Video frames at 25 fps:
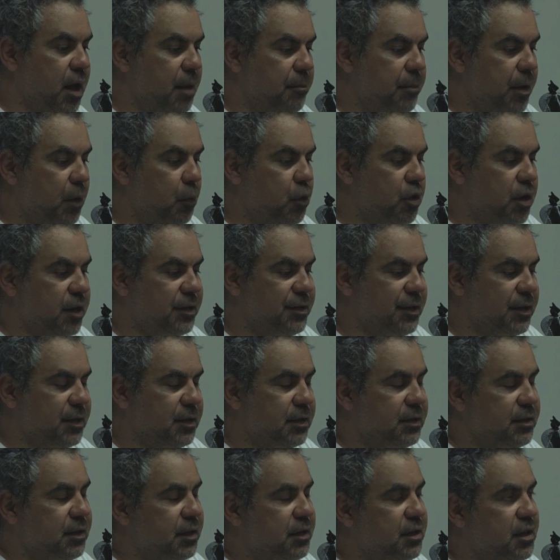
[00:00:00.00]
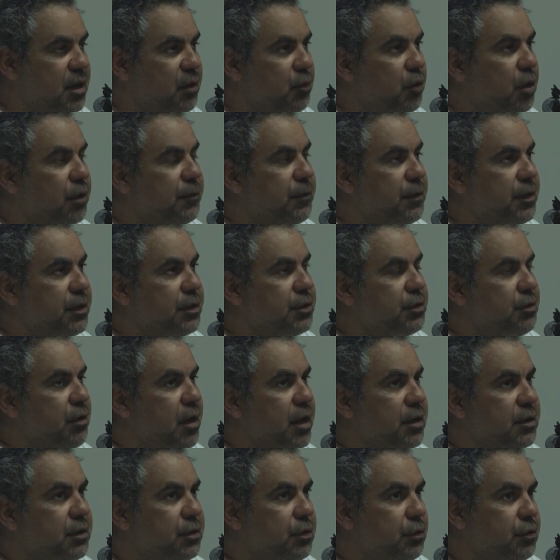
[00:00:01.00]
But what I did in Sydney, I worked for the
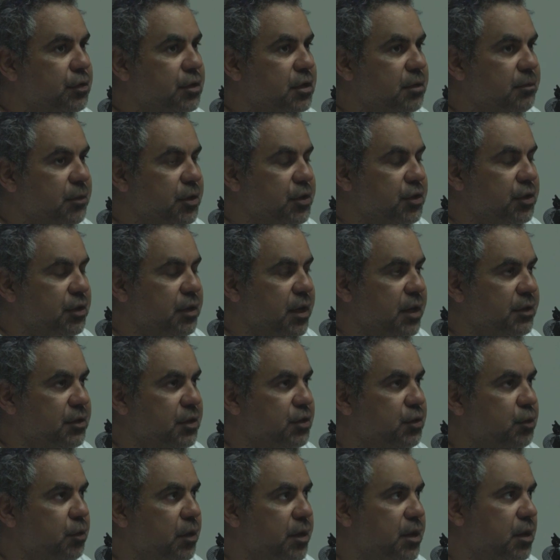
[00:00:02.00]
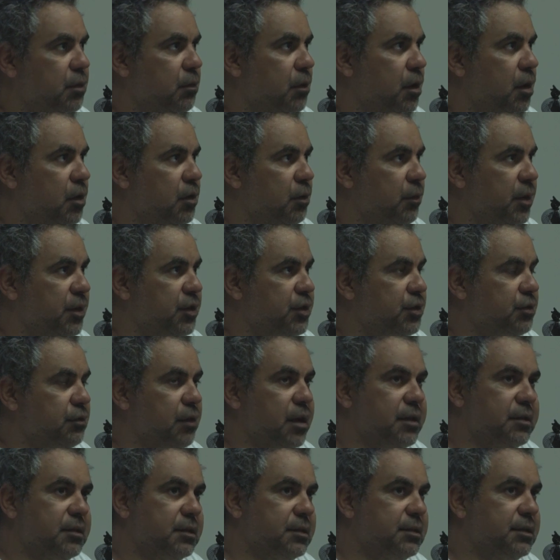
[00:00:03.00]
Australian Tourist Commission. As a 20-year-old, I went
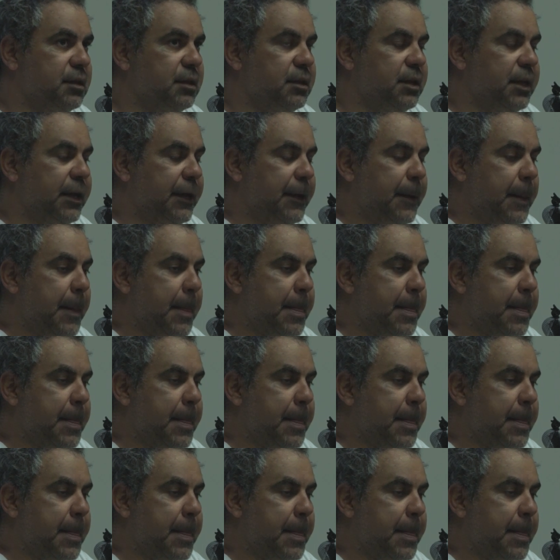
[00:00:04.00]
straight to Sydney.